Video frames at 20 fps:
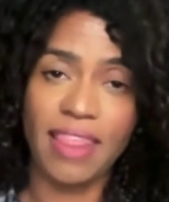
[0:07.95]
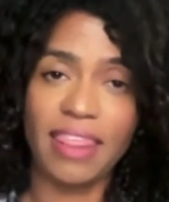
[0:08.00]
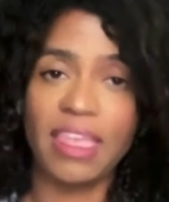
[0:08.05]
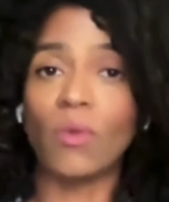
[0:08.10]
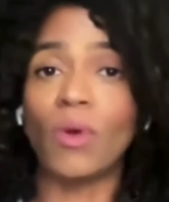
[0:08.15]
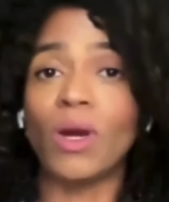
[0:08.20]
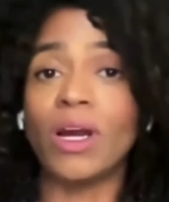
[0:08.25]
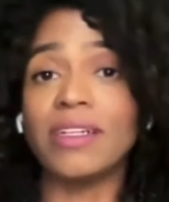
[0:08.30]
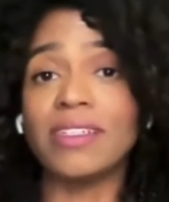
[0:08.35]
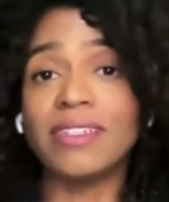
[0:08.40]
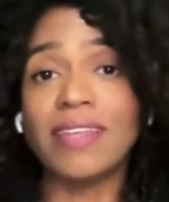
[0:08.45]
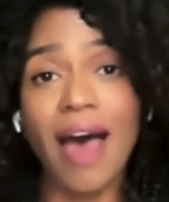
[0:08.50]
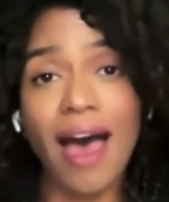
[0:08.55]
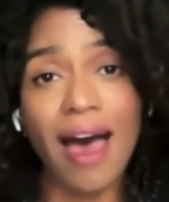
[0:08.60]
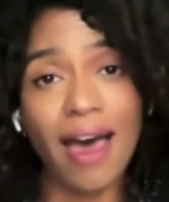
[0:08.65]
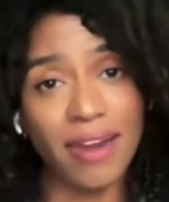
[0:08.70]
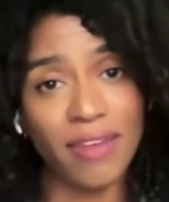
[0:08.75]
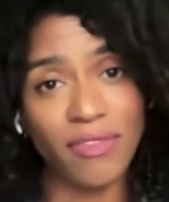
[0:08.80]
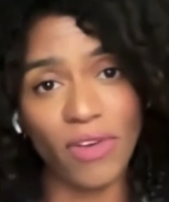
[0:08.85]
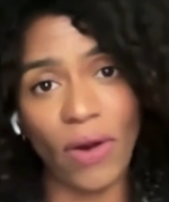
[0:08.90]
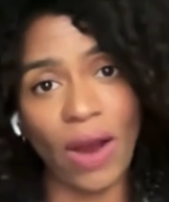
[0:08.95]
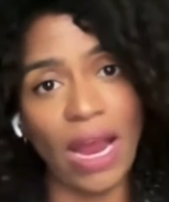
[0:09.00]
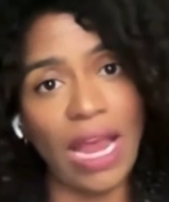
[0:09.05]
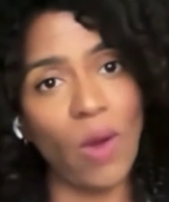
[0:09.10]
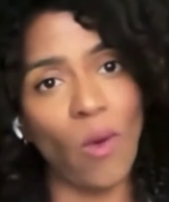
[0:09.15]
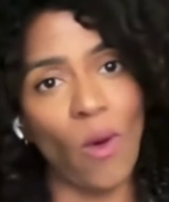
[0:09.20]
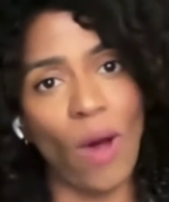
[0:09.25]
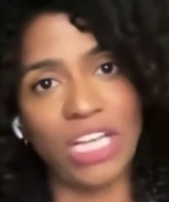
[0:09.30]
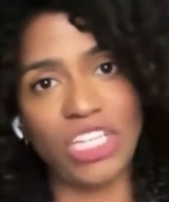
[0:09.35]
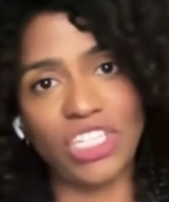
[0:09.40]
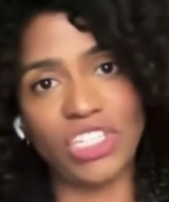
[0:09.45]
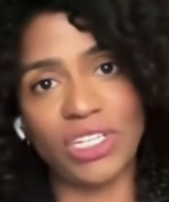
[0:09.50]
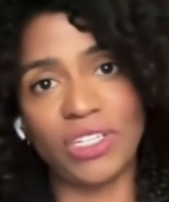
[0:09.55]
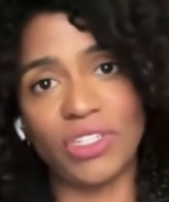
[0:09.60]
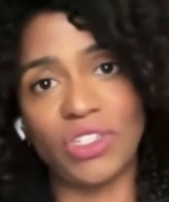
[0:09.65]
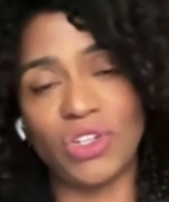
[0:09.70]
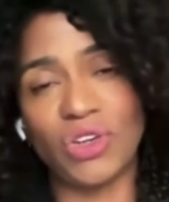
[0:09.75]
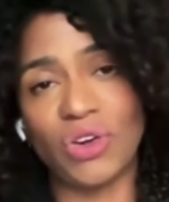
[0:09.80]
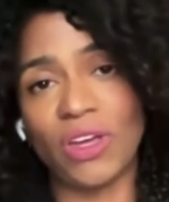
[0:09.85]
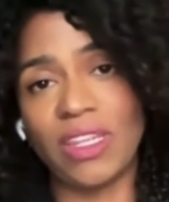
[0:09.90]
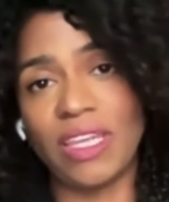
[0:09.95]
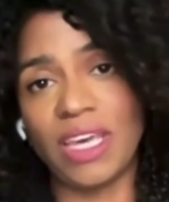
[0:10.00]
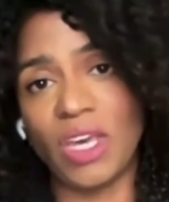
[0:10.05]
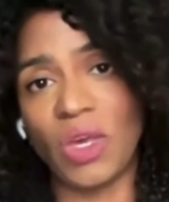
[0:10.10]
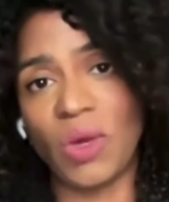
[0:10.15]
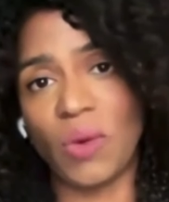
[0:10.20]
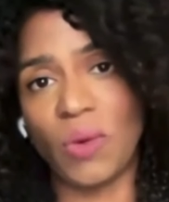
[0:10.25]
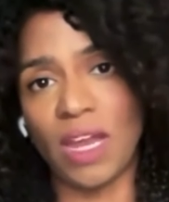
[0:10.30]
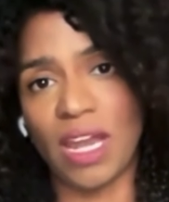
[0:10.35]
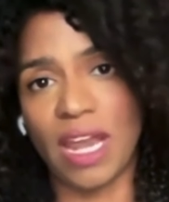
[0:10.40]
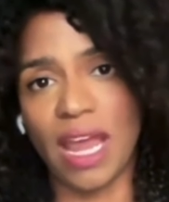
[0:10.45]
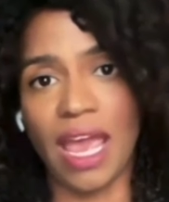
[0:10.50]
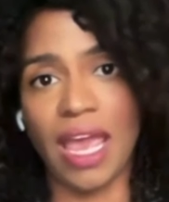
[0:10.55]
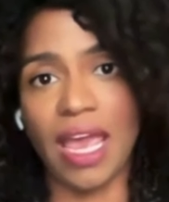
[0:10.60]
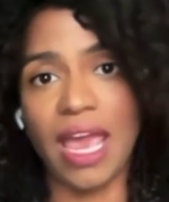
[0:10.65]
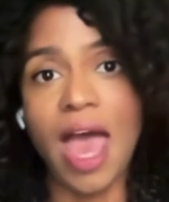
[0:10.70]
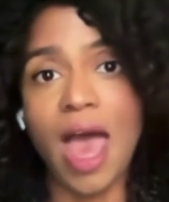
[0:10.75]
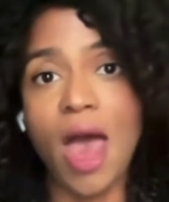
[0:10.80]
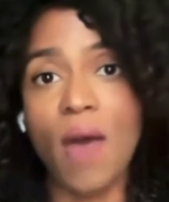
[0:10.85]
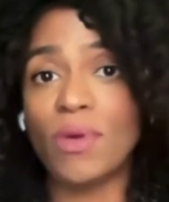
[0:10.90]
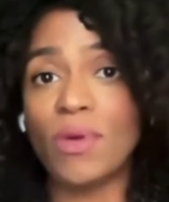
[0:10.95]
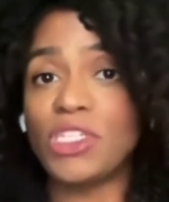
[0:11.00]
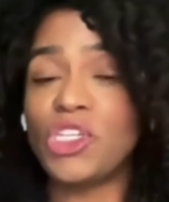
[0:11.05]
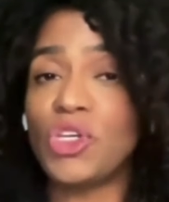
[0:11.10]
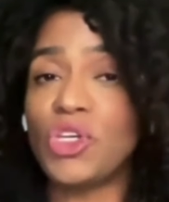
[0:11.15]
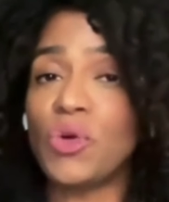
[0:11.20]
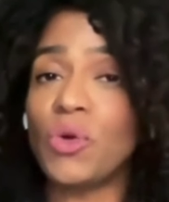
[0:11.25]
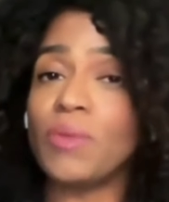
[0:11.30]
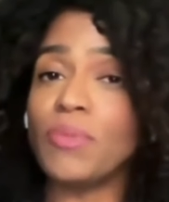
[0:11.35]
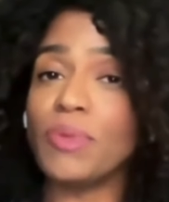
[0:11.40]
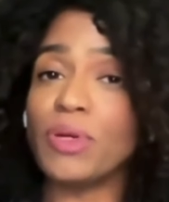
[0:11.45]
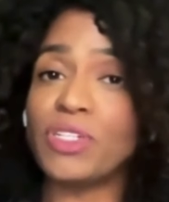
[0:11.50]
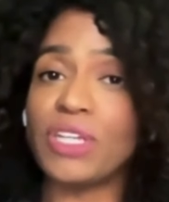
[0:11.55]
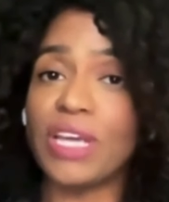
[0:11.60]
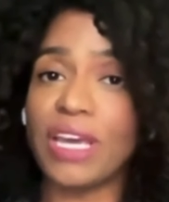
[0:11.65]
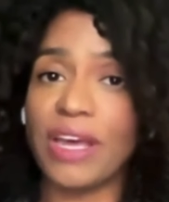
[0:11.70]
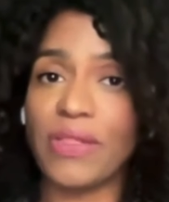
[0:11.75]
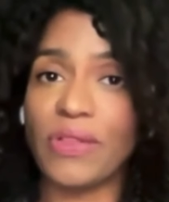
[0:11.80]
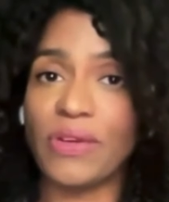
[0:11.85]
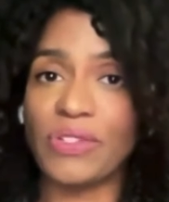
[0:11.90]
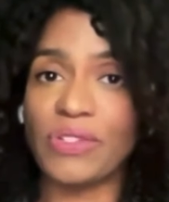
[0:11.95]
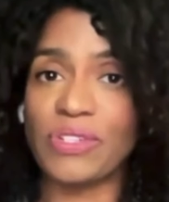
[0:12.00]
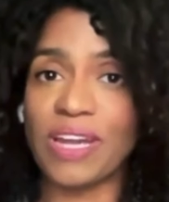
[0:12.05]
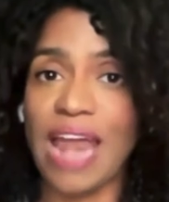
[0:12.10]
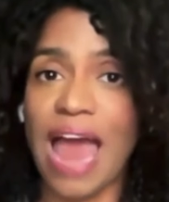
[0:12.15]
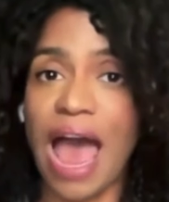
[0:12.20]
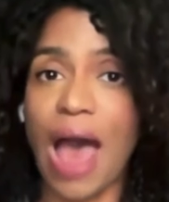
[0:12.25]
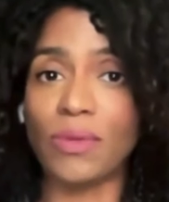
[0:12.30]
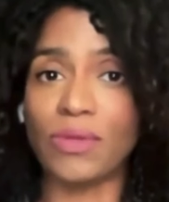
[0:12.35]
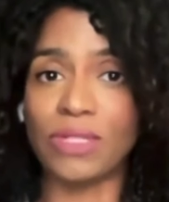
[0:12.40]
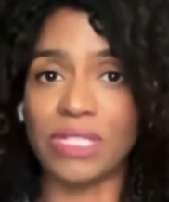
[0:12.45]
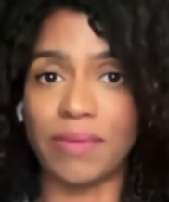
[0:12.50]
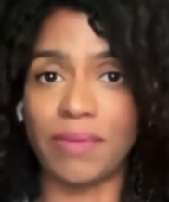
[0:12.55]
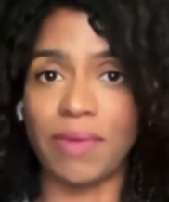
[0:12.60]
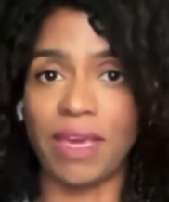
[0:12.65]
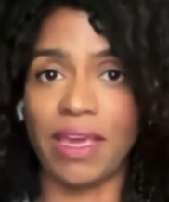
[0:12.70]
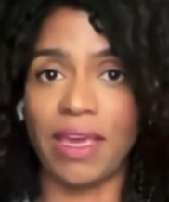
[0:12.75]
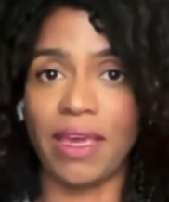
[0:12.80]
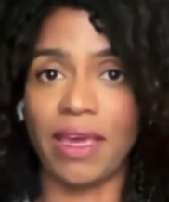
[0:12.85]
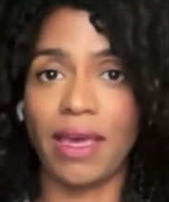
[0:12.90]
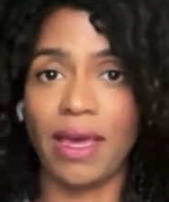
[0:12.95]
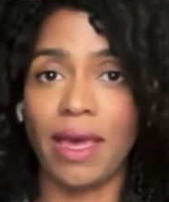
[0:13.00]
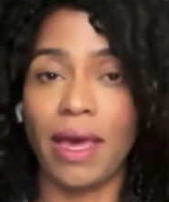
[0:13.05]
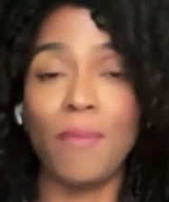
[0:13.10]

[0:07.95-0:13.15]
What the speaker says: There were a ton of great questions during the Q&A, but two in particular stood out to me,